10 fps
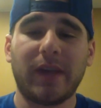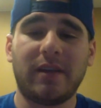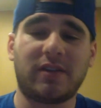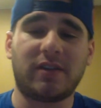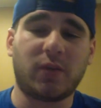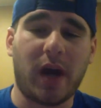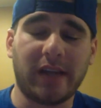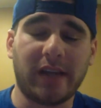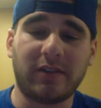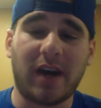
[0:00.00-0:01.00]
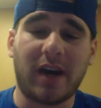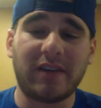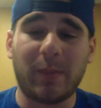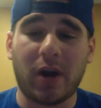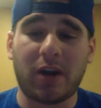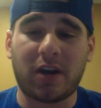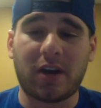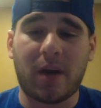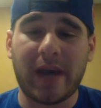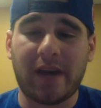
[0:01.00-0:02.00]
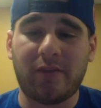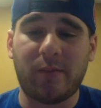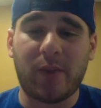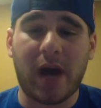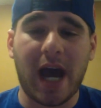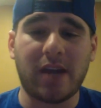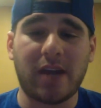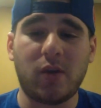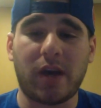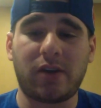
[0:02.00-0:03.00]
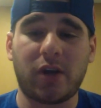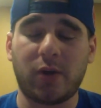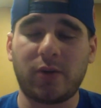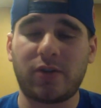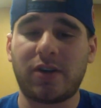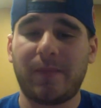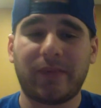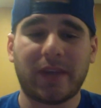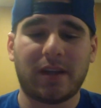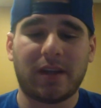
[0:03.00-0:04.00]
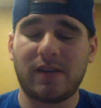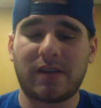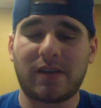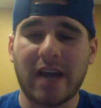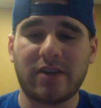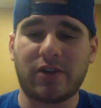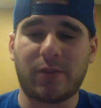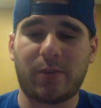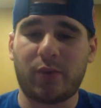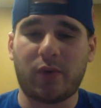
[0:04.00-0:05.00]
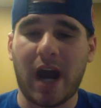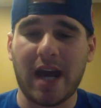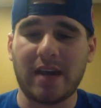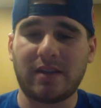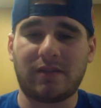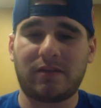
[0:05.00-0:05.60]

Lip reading: This is why. Devontae Parker coming out of a bye, new head coach. This guy is your prize